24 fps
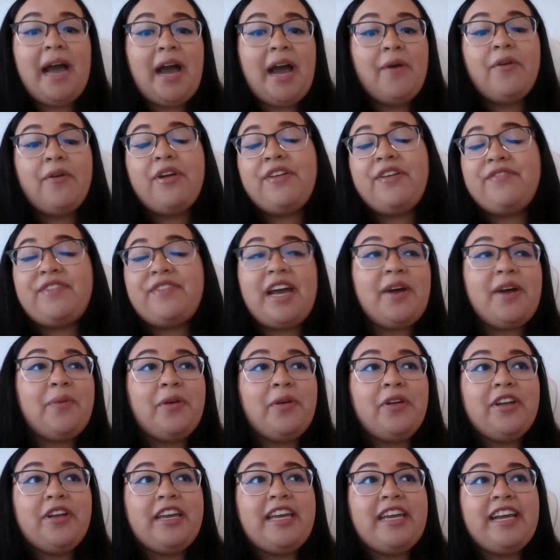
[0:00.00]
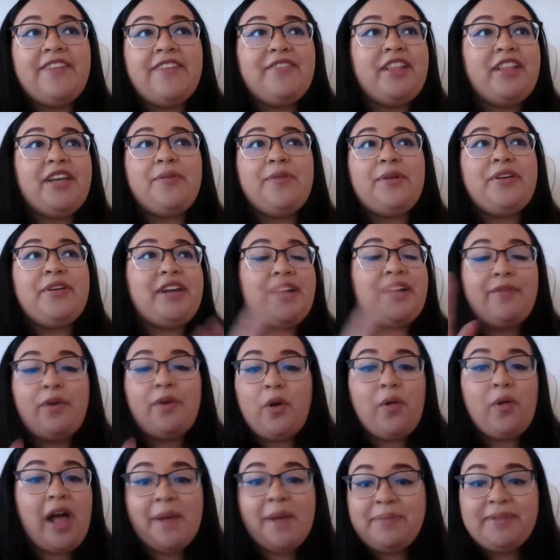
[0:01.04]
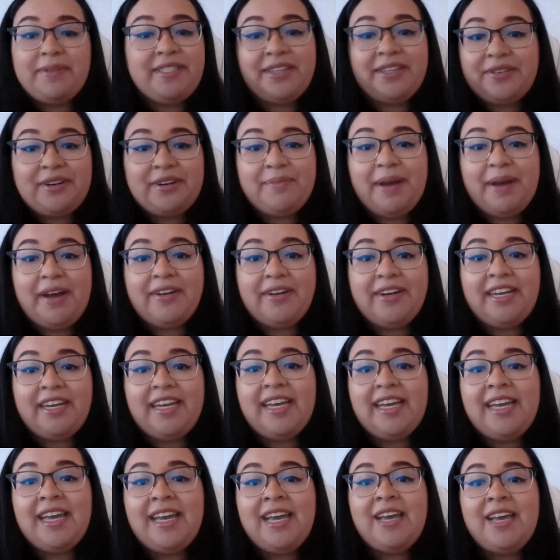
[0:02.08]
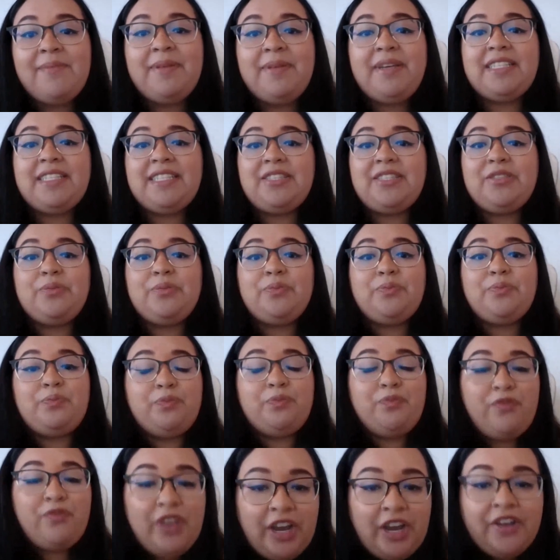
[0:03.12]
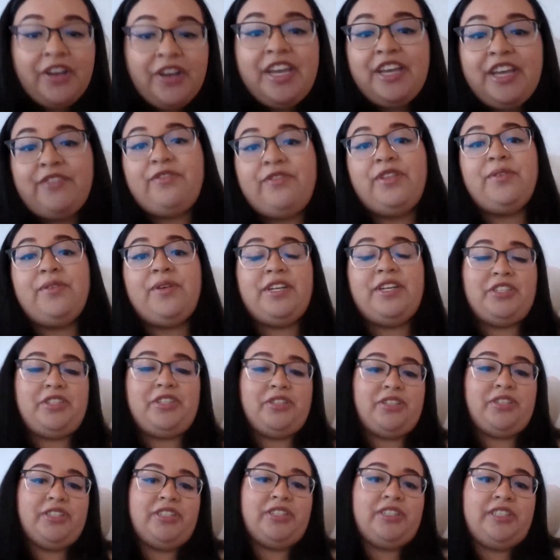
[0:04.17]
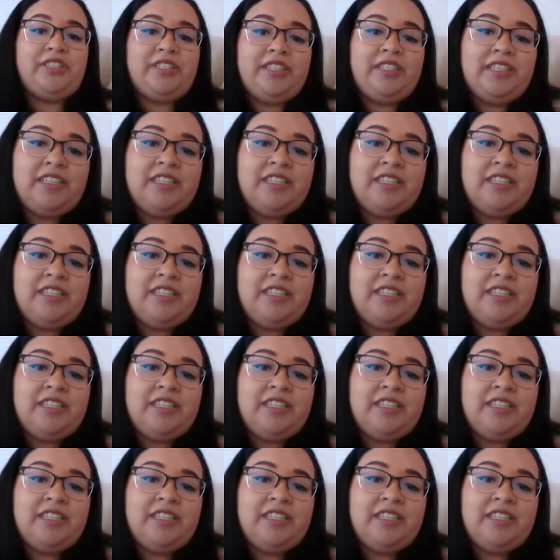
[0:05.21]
power of networking, I feel like we could have a whole episode about it because it's very influential.